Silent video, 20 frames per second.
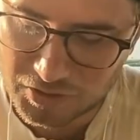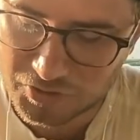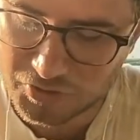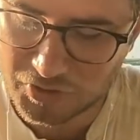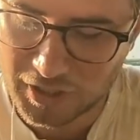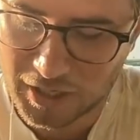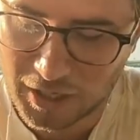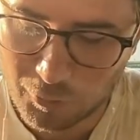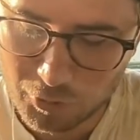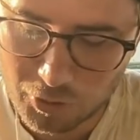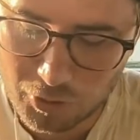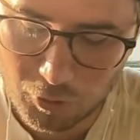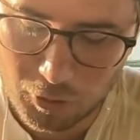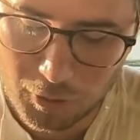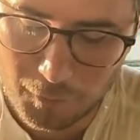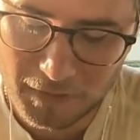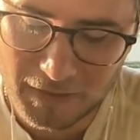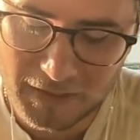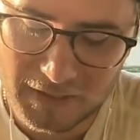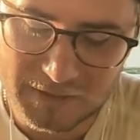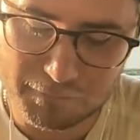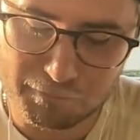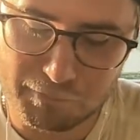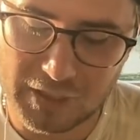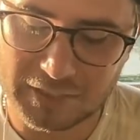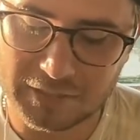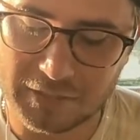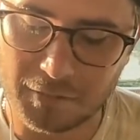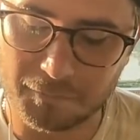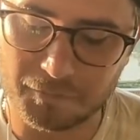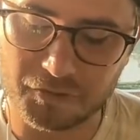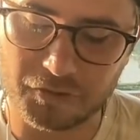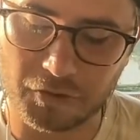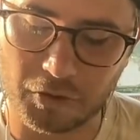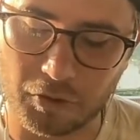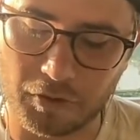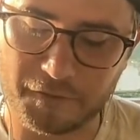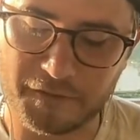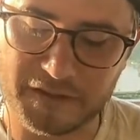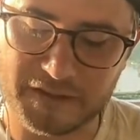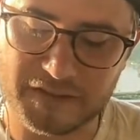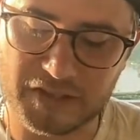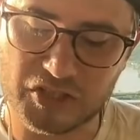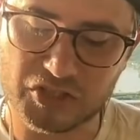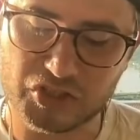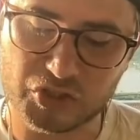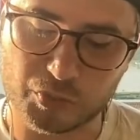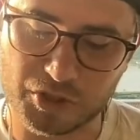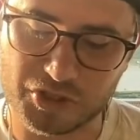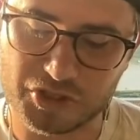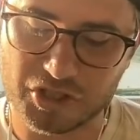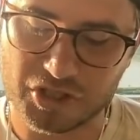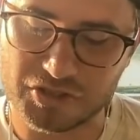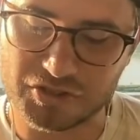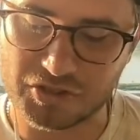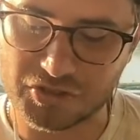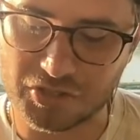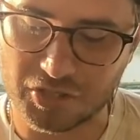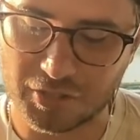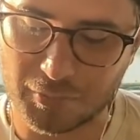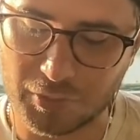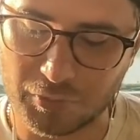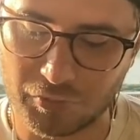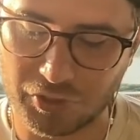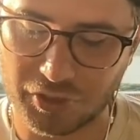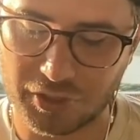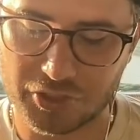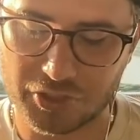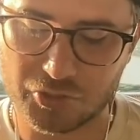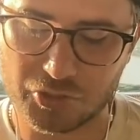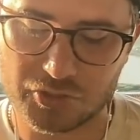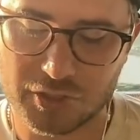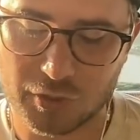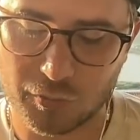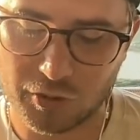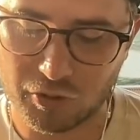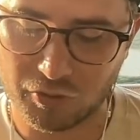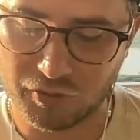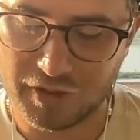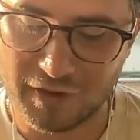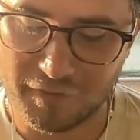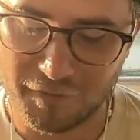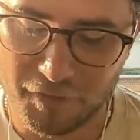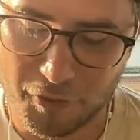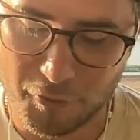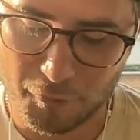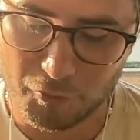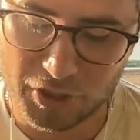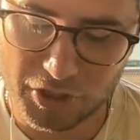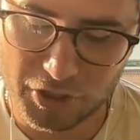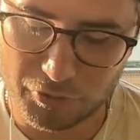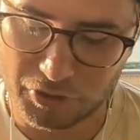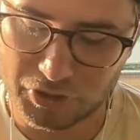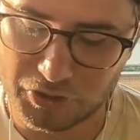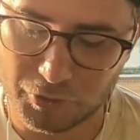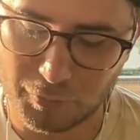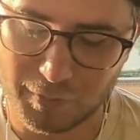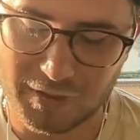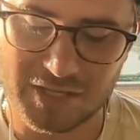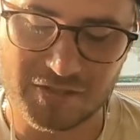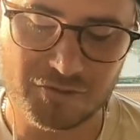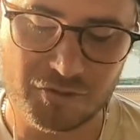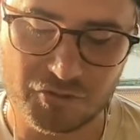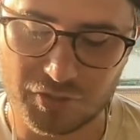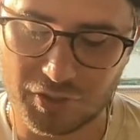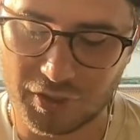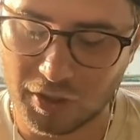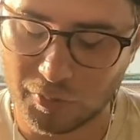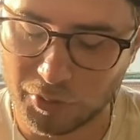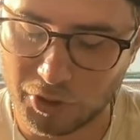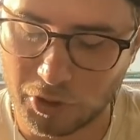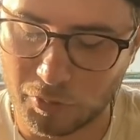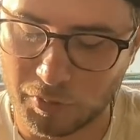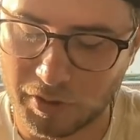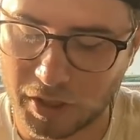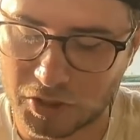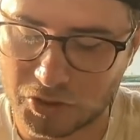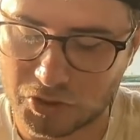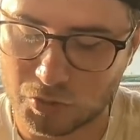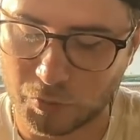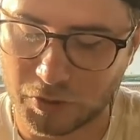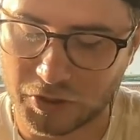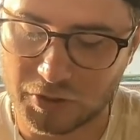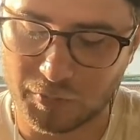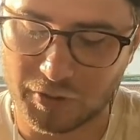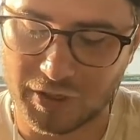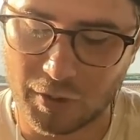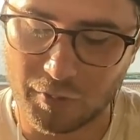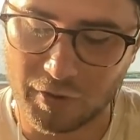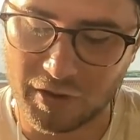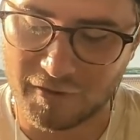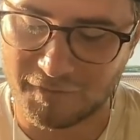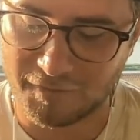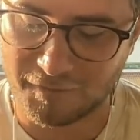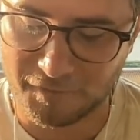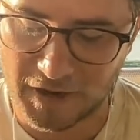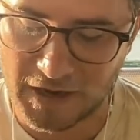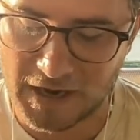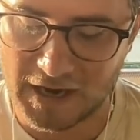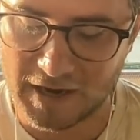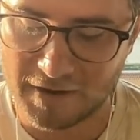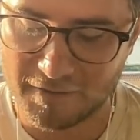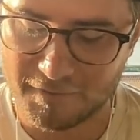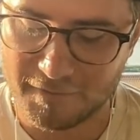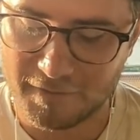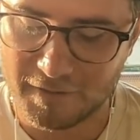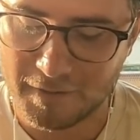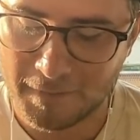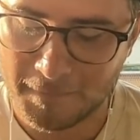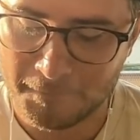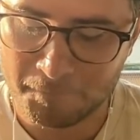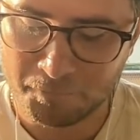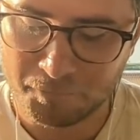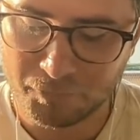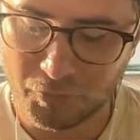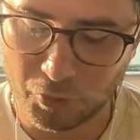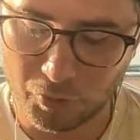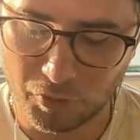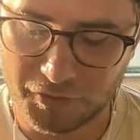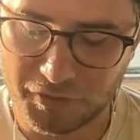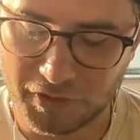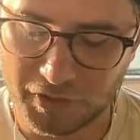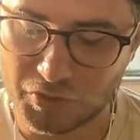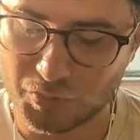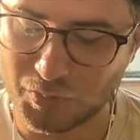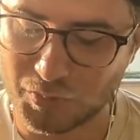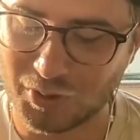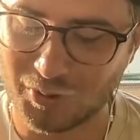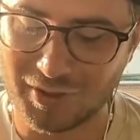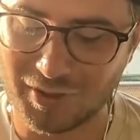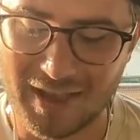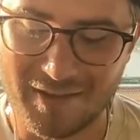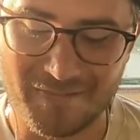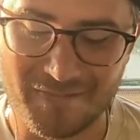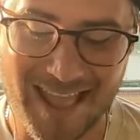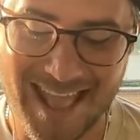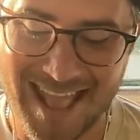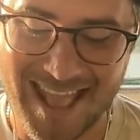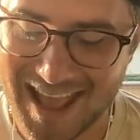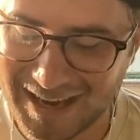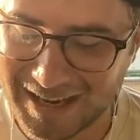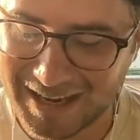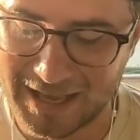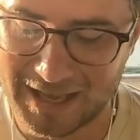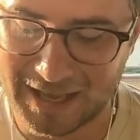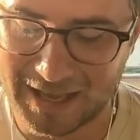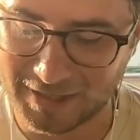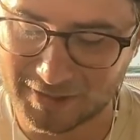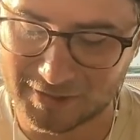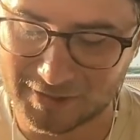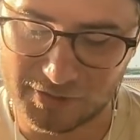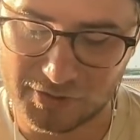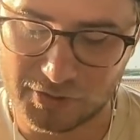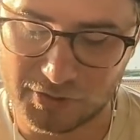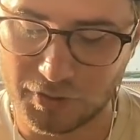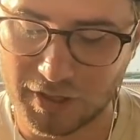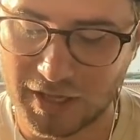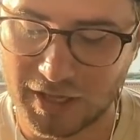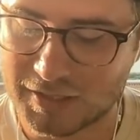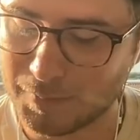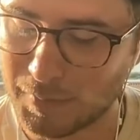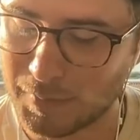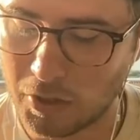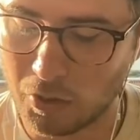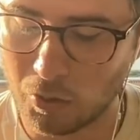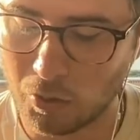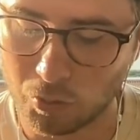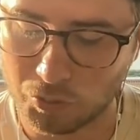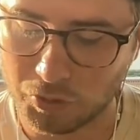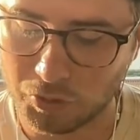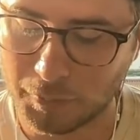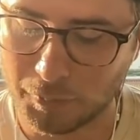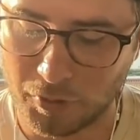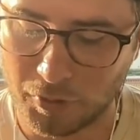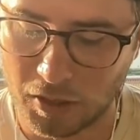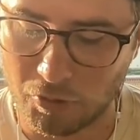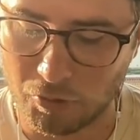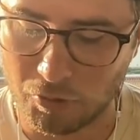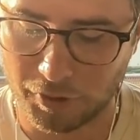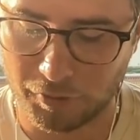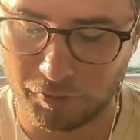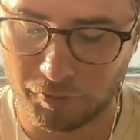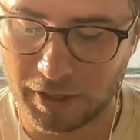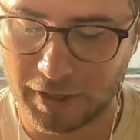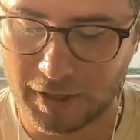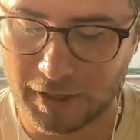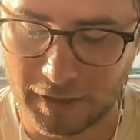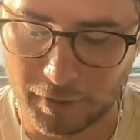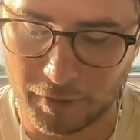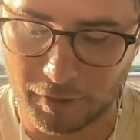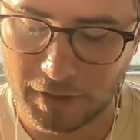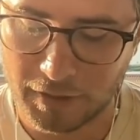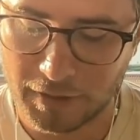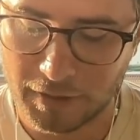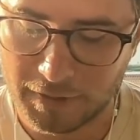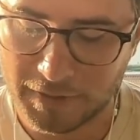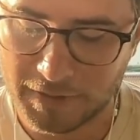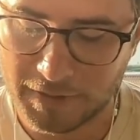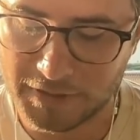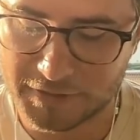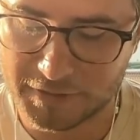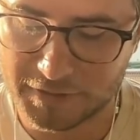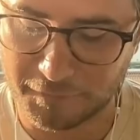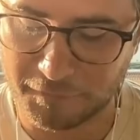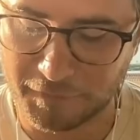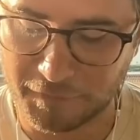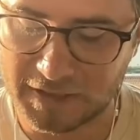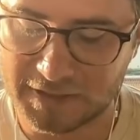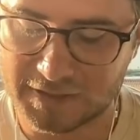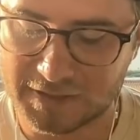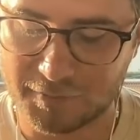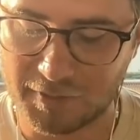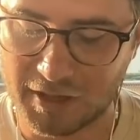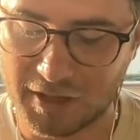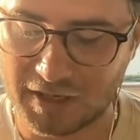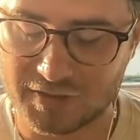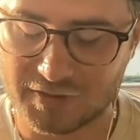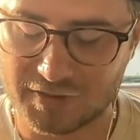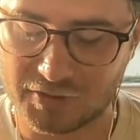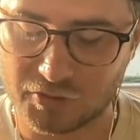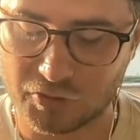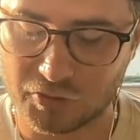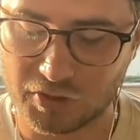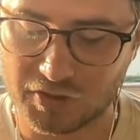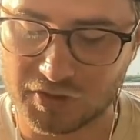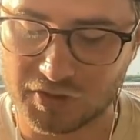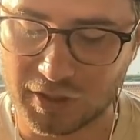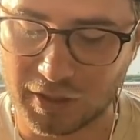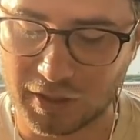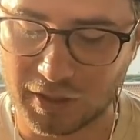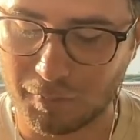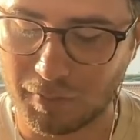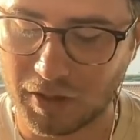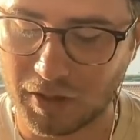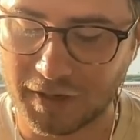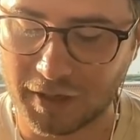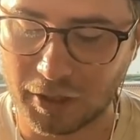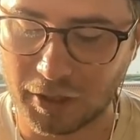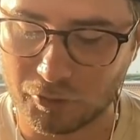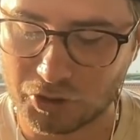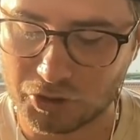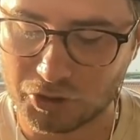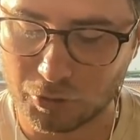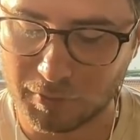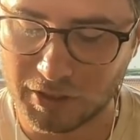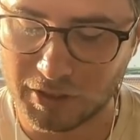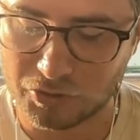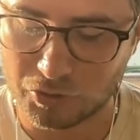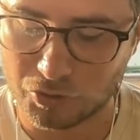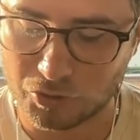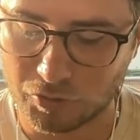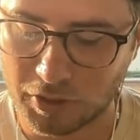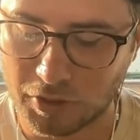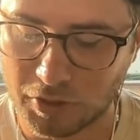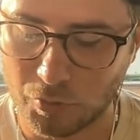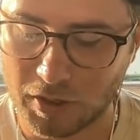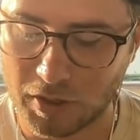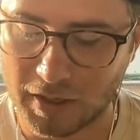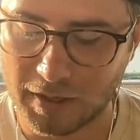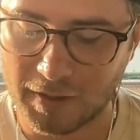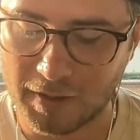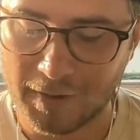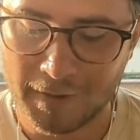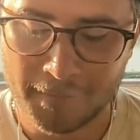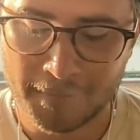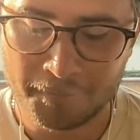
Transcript: So now we're going up against Bedlam. So if it does switch us, it's going to be really interesting. We only have three Crystal Mancers, and there we go. We got switched, but now we have five. The only thing is we don't have any hexes. So that's my only priority right now is to find some hexes. So you can see I combined out Crystal Mancers right away.